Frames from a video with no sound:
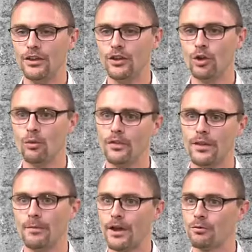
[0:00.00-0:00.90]

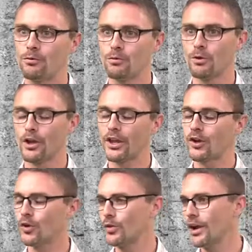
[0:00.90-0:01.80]
Within my working
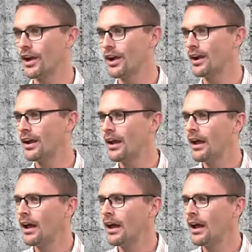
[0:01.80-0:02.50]
career,